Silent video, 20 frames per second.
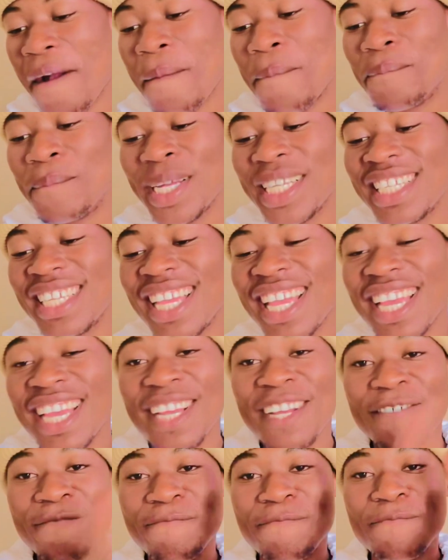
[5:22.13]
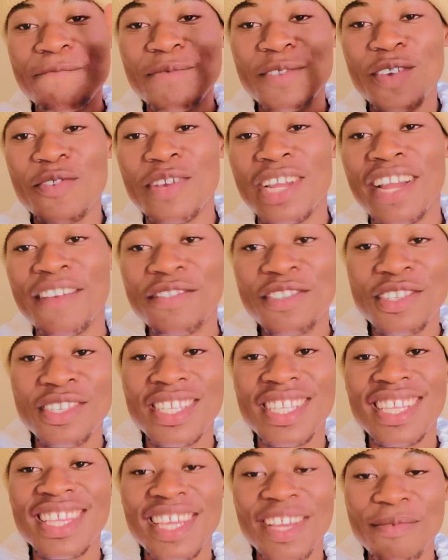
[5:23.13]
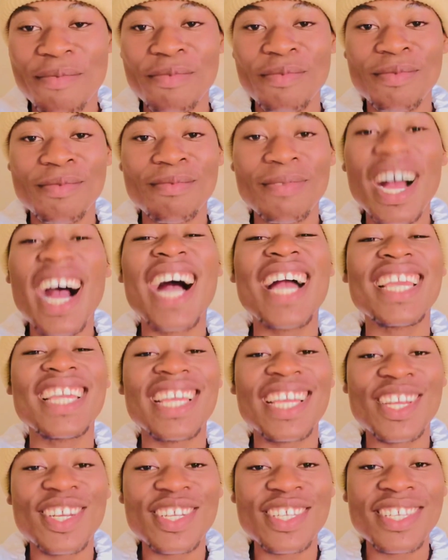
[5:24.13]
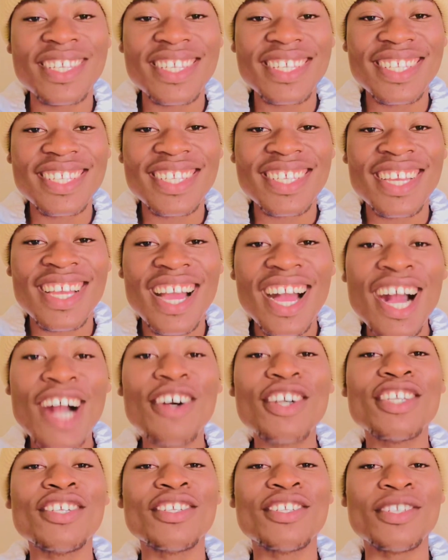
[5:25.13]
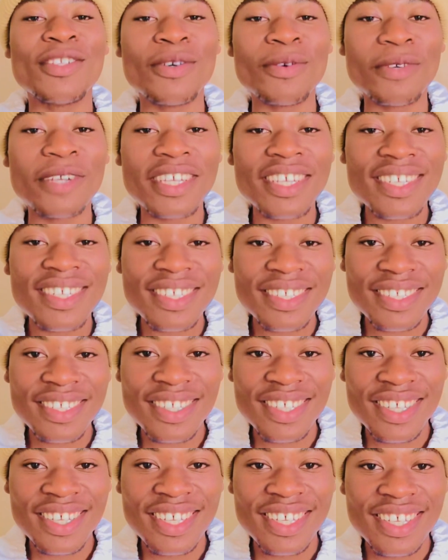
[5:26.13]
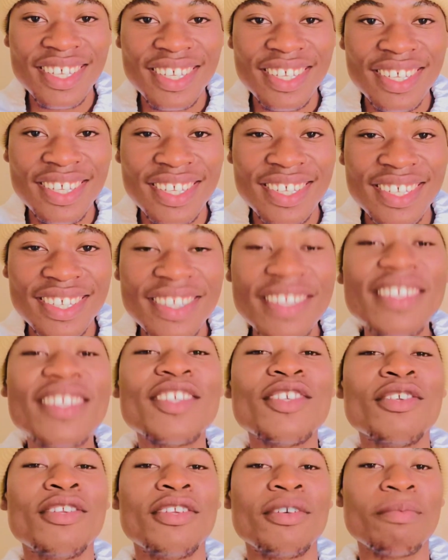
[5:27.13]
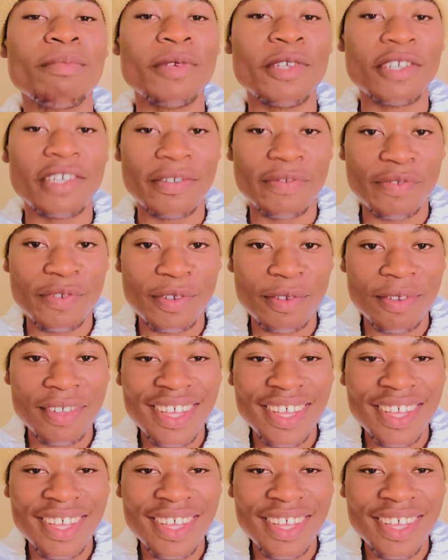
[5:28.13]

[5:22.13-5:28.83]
But yeah, we love to see them. Hi haters, how are you doing? You look beautiful.